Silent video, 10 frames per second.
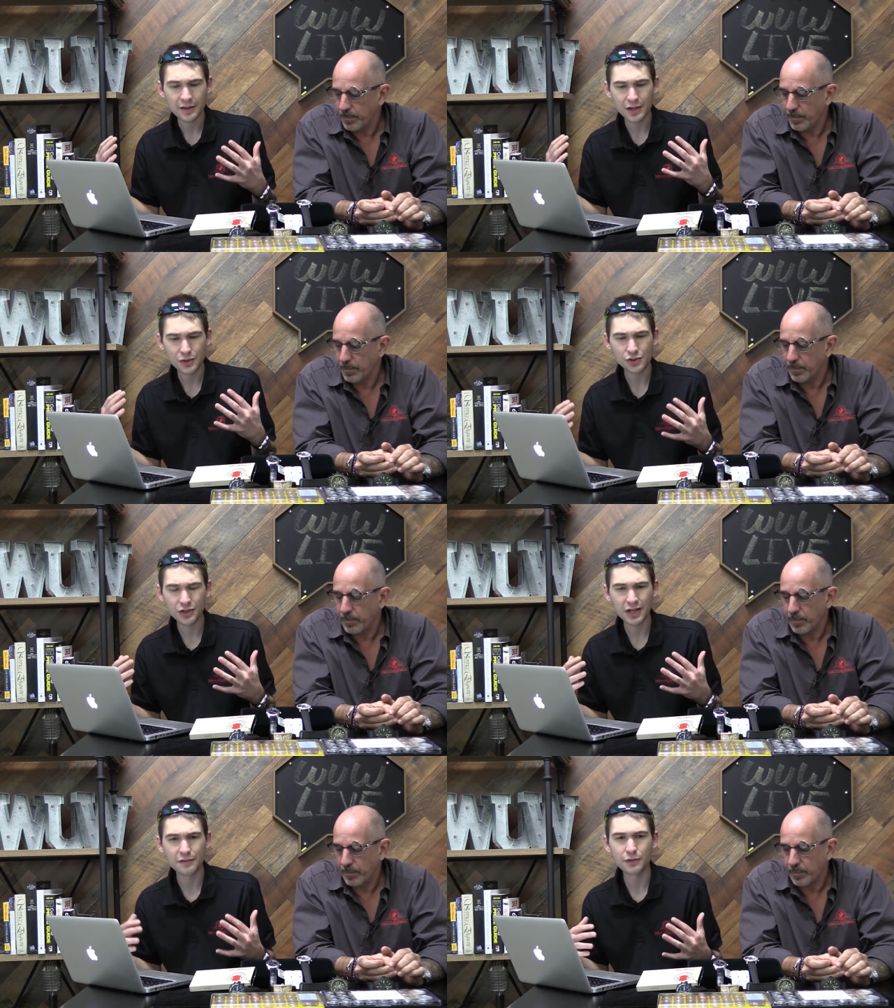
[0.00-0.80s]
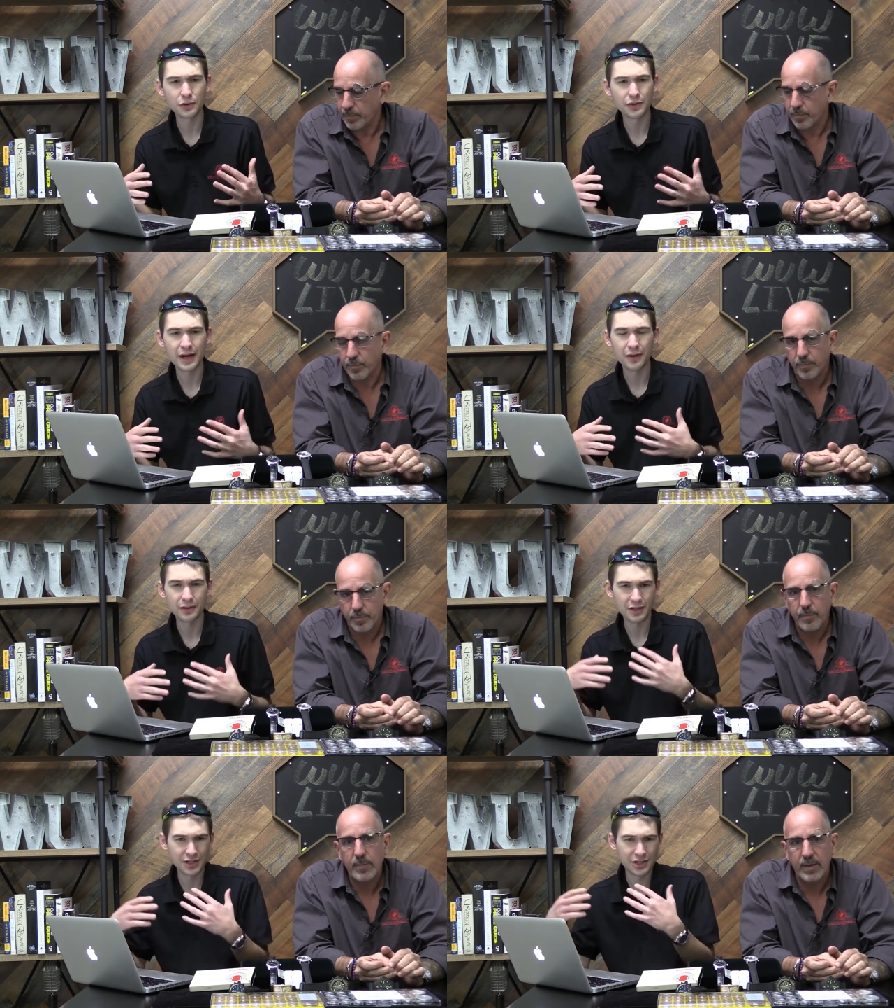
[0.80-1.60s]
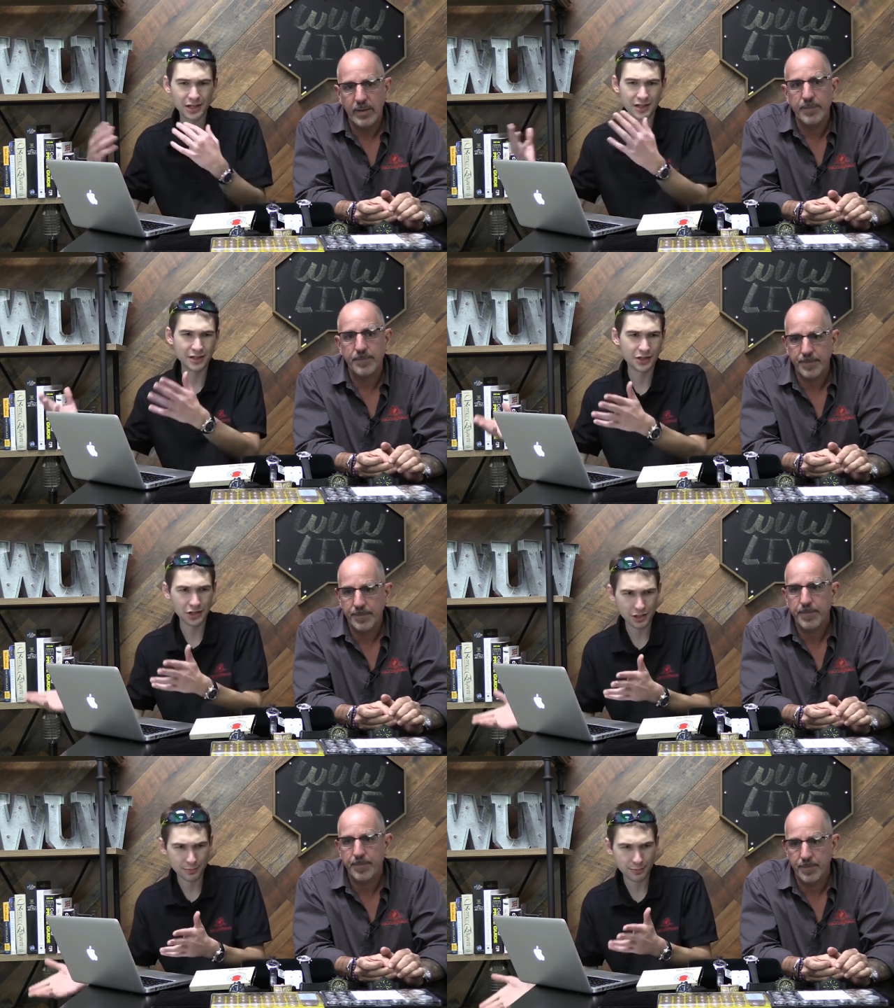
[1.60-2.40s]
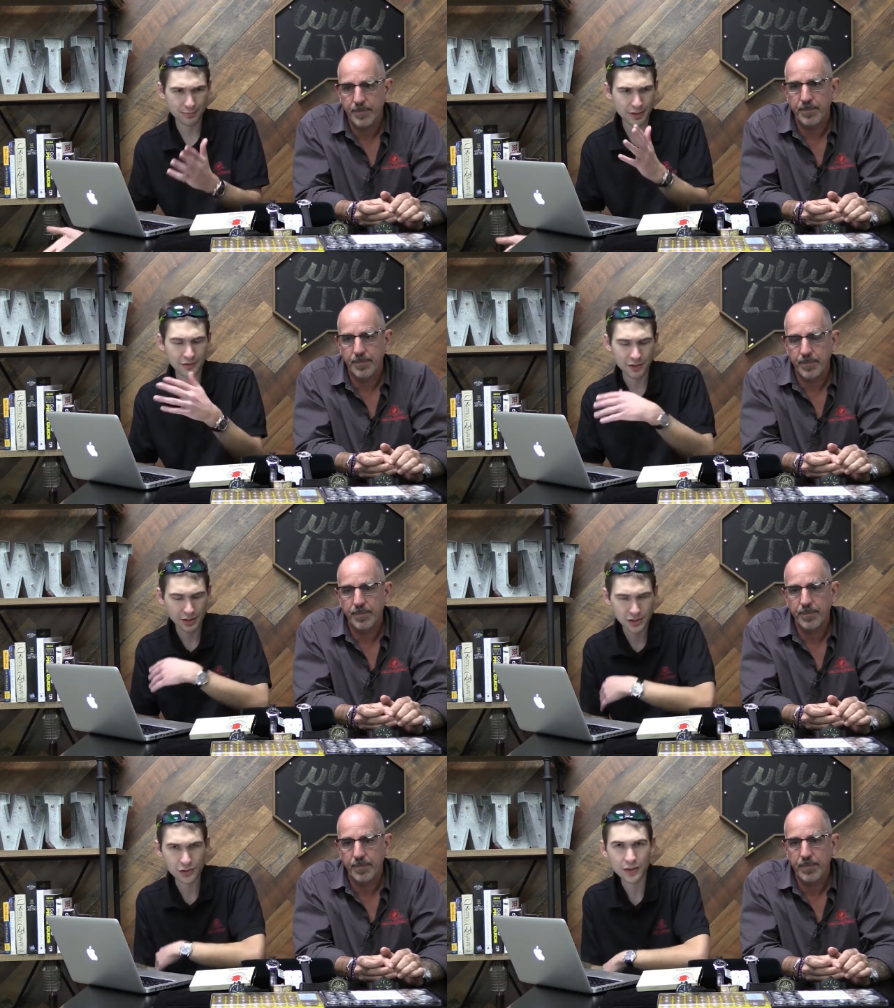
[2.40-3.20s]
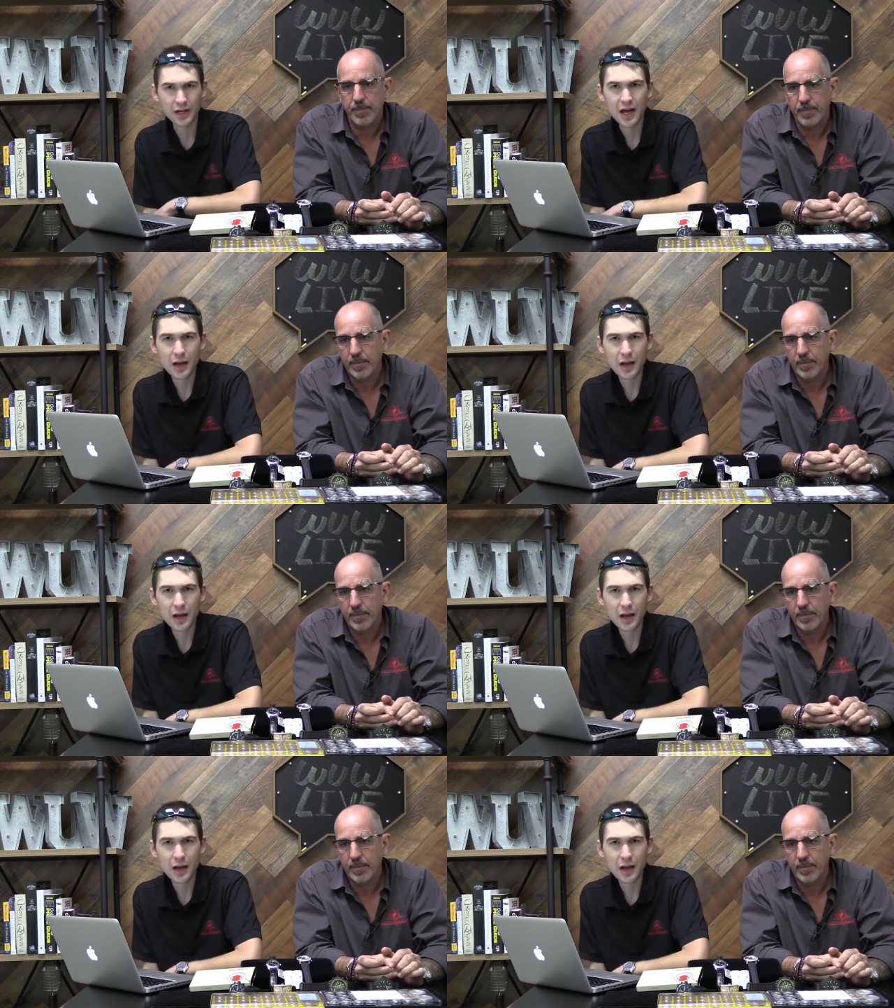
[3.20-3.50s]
Speaker 1: They usually get filtered out and consigned to the dustbin of history.